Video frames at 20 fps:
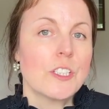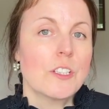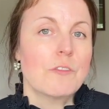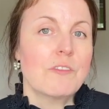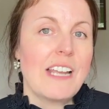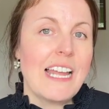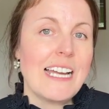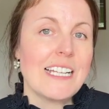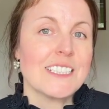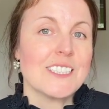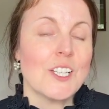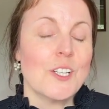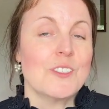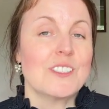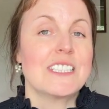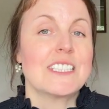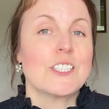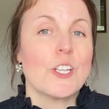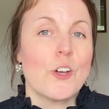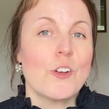of lactose
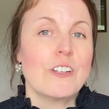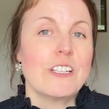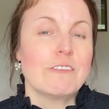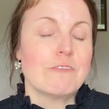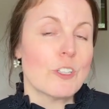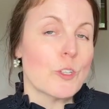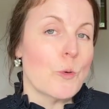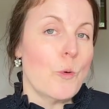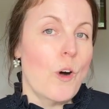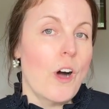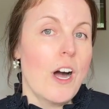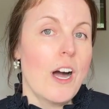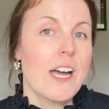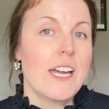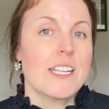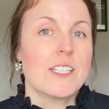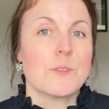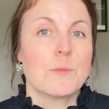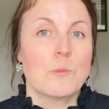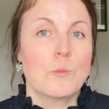is only
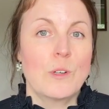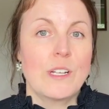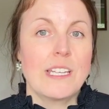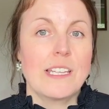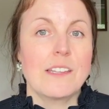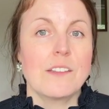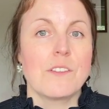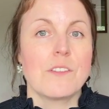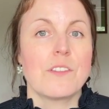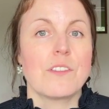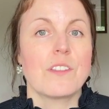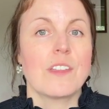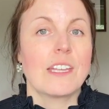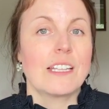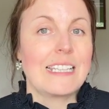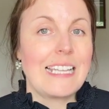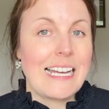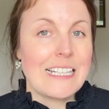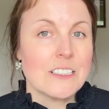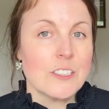required with
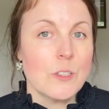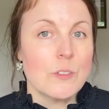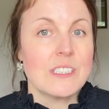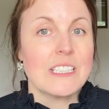lactose